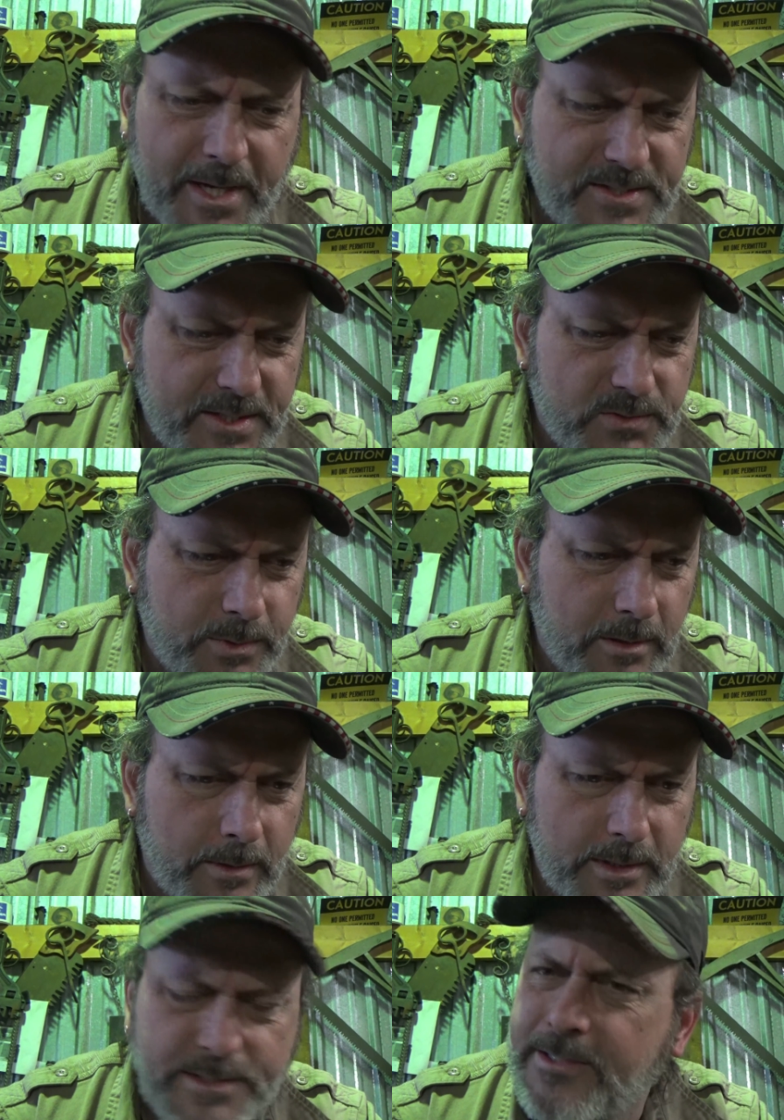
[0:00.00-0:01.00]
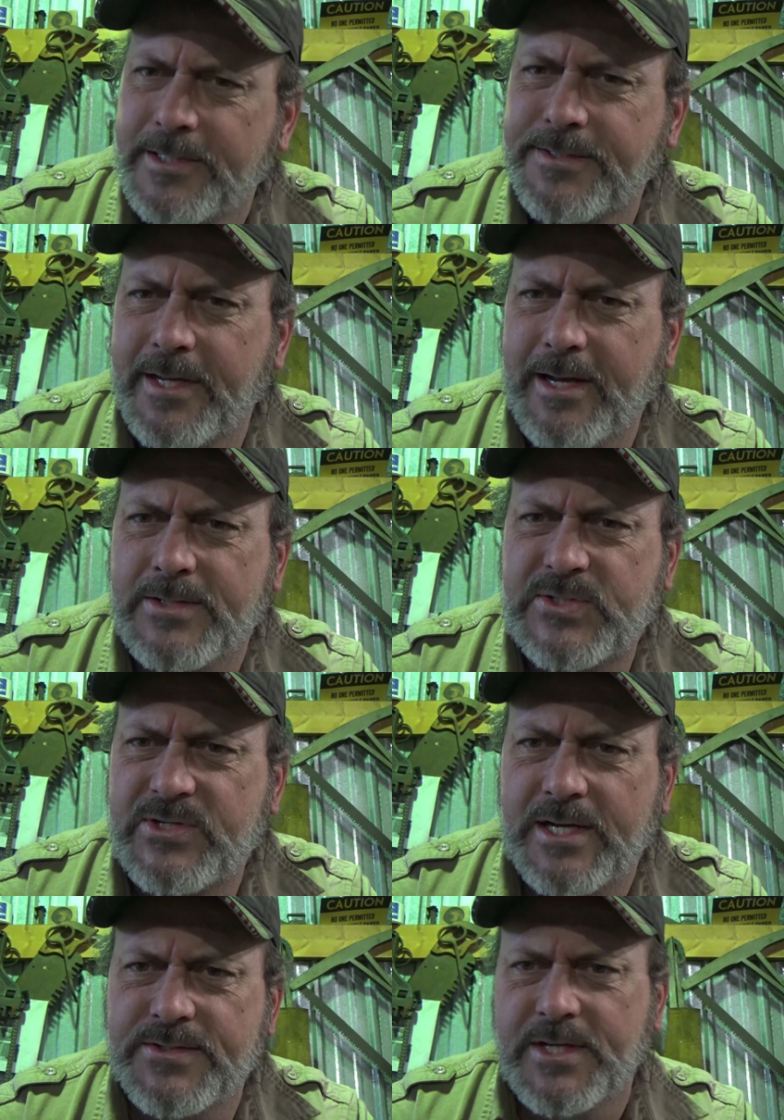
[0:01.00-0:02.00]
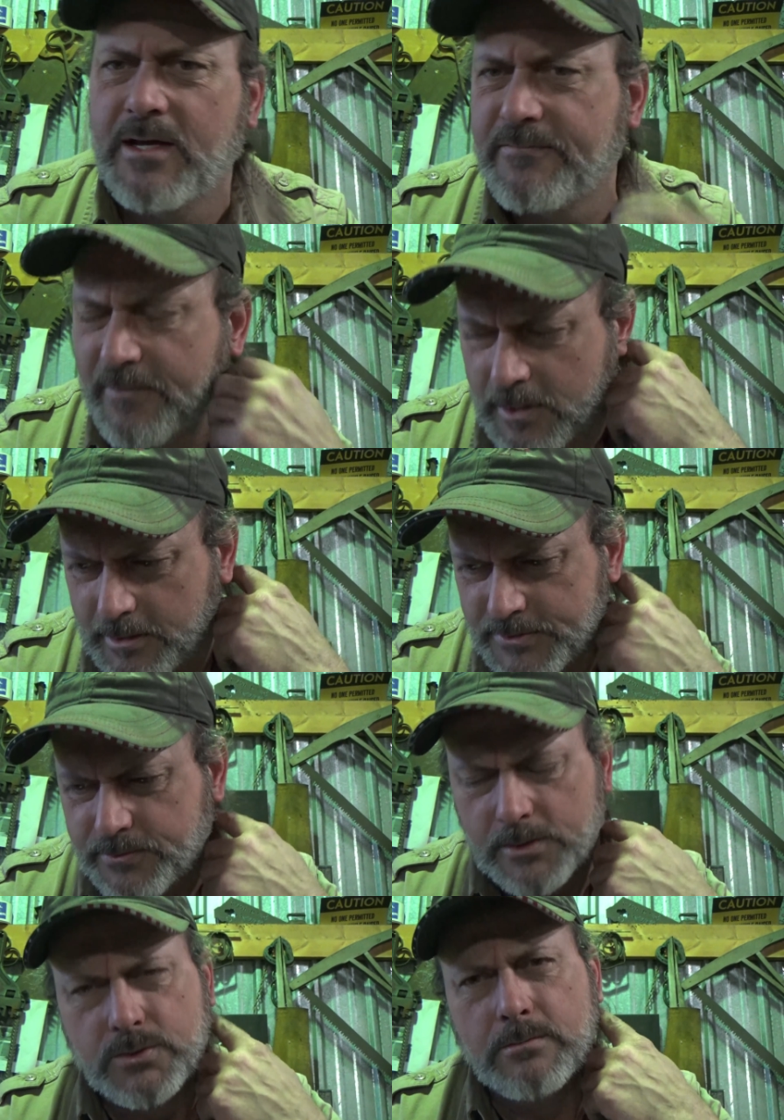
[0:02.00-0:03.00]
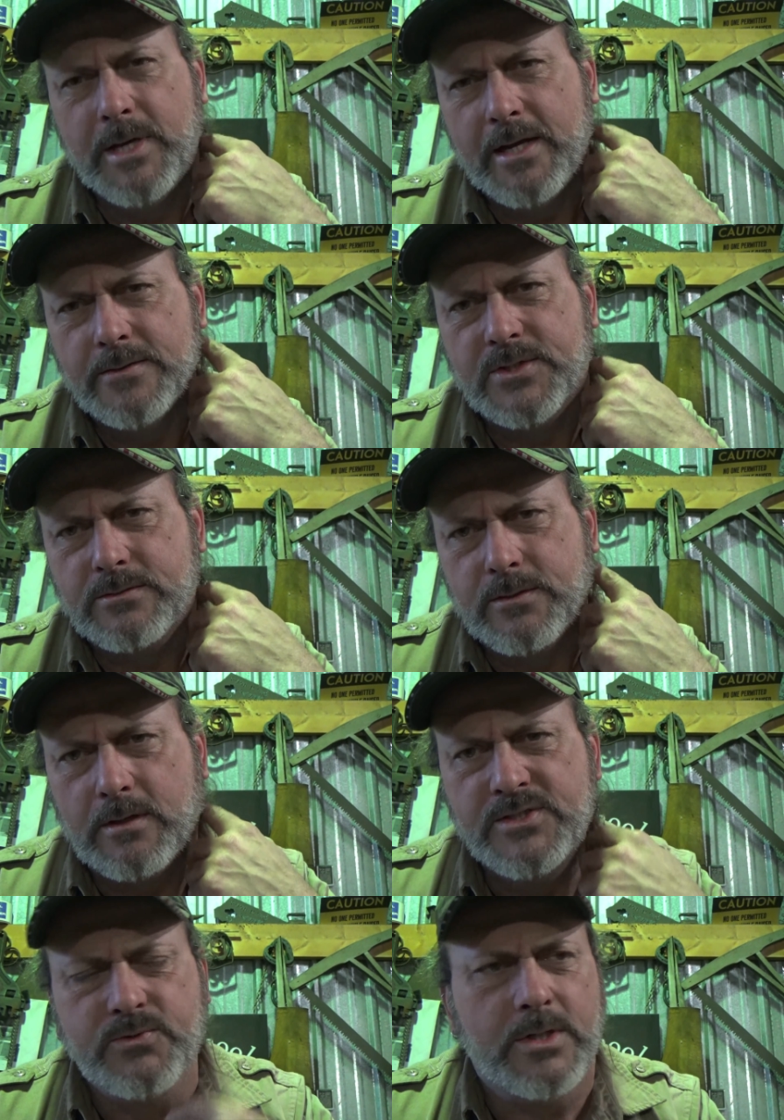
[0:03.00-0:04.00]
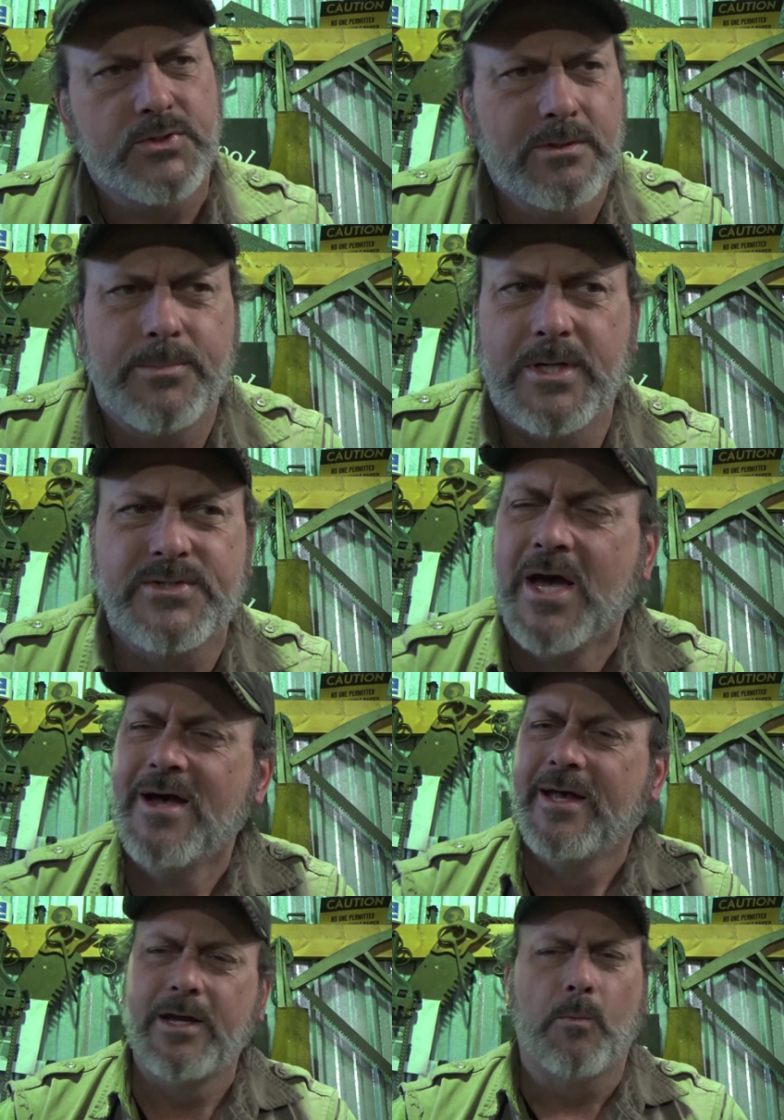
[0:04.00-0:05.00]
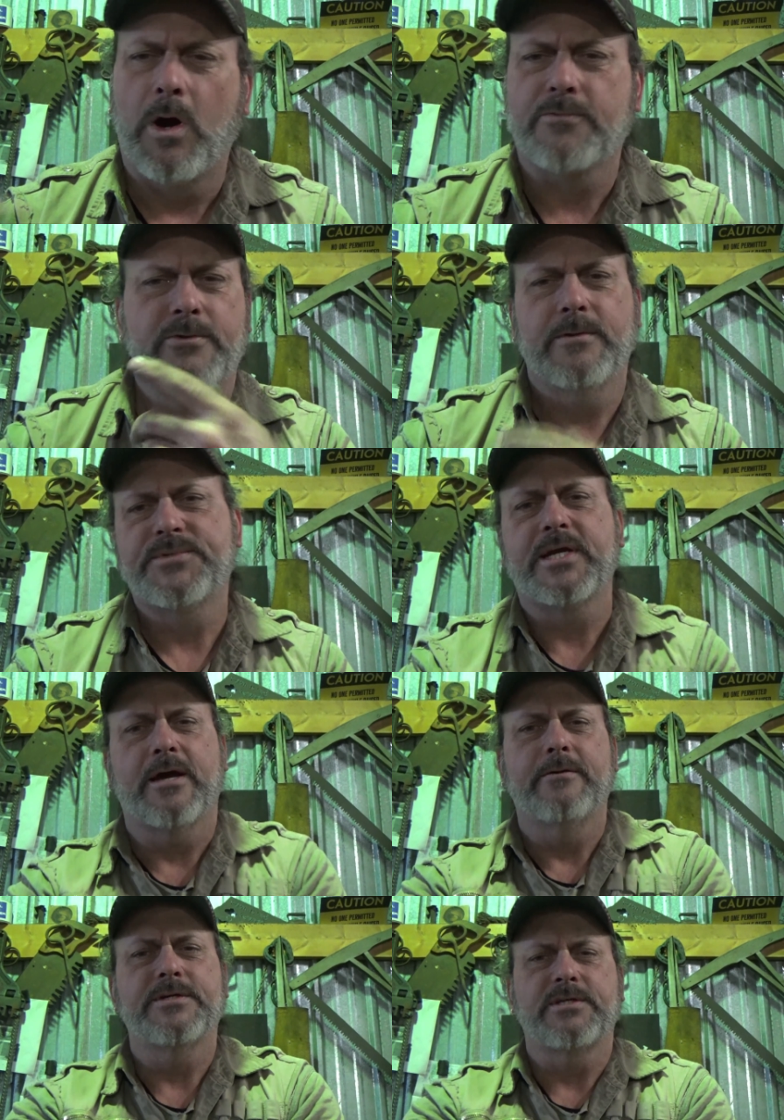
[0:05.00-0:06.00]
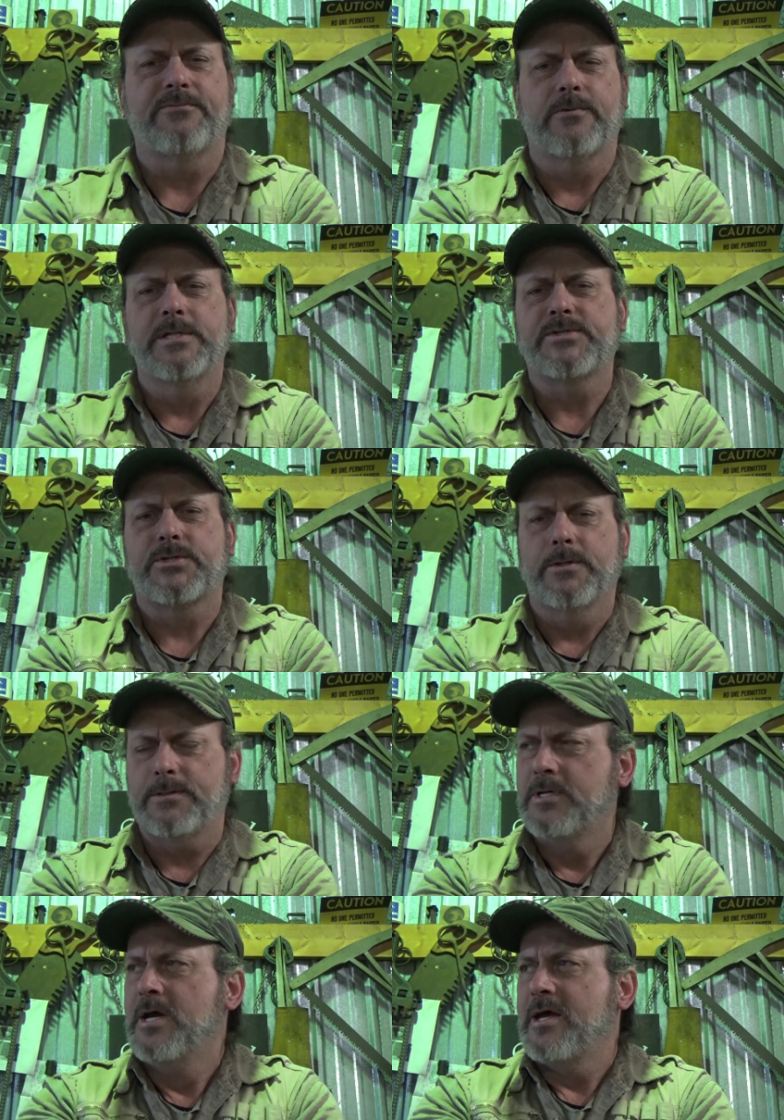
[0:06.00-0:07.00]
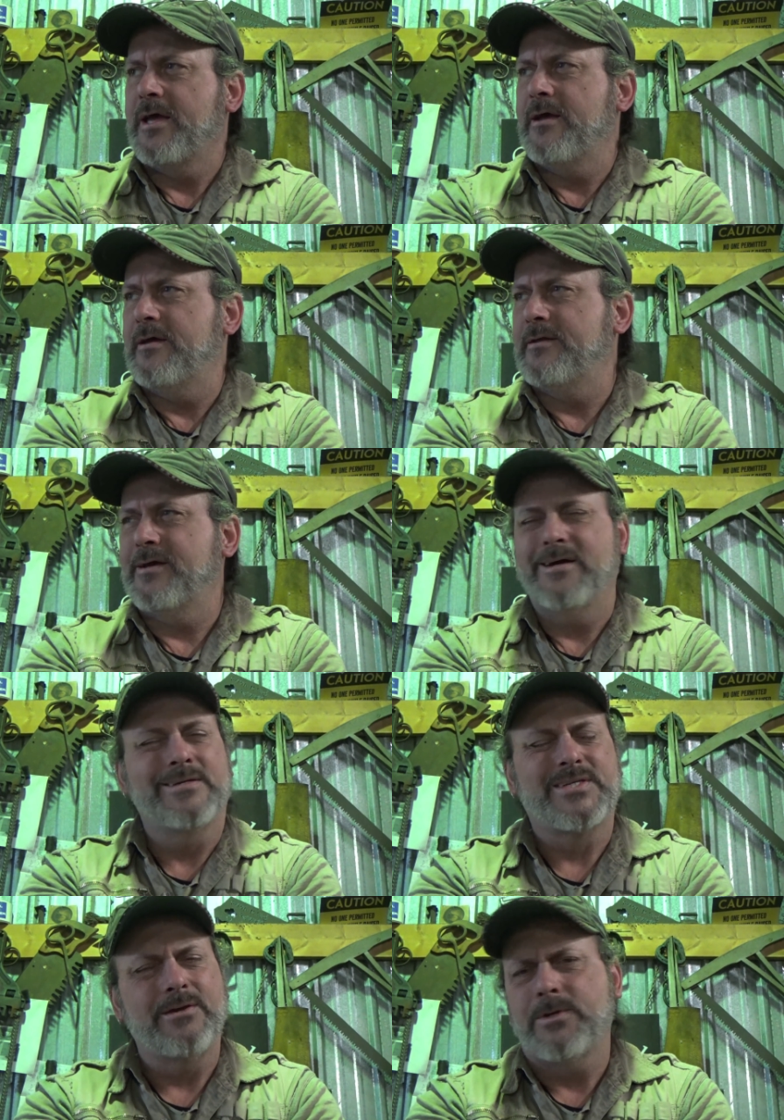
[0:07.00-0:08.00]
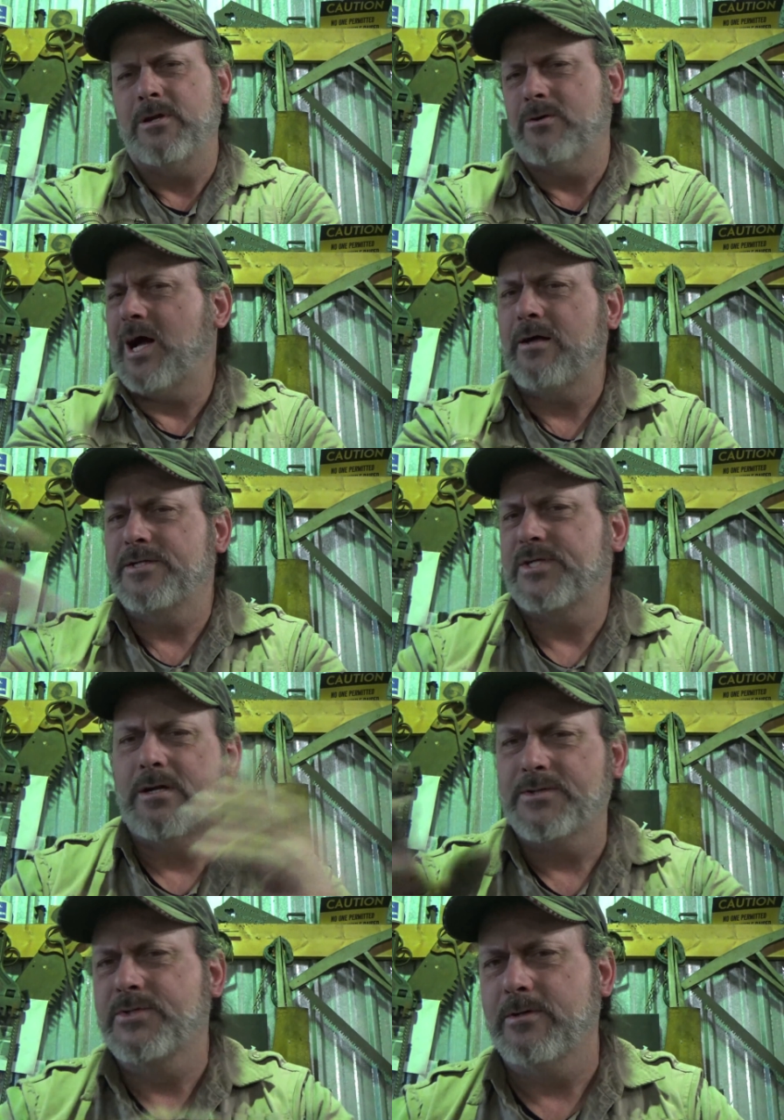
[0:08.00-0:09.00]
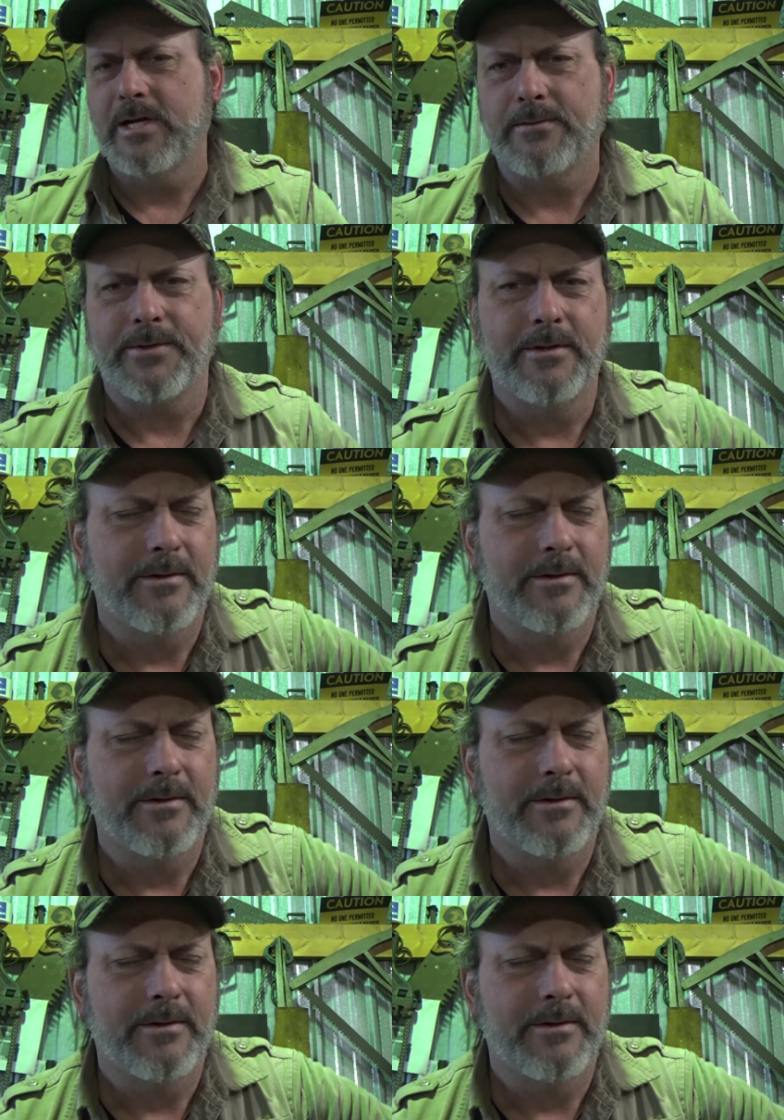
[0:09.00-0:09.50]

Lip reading: the Basics, where we're going to take exercises out of instructional manuals, instructional books, and walk through them together as if we're the student and see, how does it all turn out?